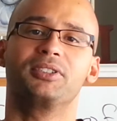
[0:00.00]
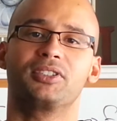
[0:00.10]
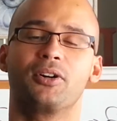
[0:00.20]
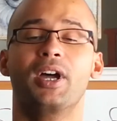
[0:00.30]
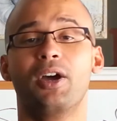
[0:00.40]

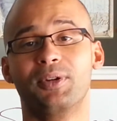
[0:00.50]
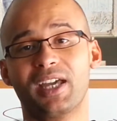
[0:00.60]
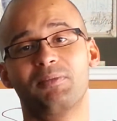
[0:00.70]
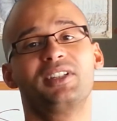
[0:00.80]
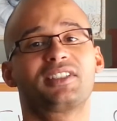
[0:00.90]
So with
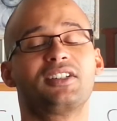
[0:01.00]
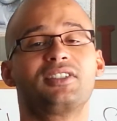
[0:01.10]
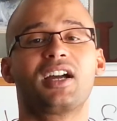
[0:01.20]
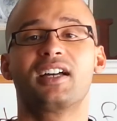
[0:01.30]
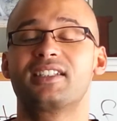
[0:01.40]
that being said, you
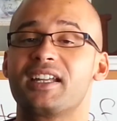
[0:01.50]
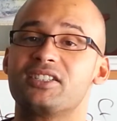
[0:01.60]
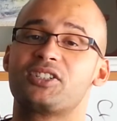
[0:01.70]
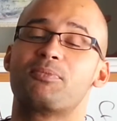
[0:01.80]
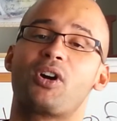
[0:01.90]
guys, that
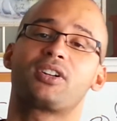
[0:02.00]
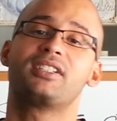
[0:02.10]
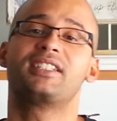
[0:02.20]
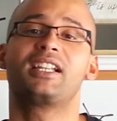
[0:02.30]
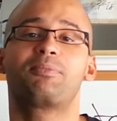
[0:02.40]
is your marketing
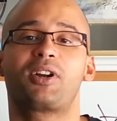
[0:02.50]
daily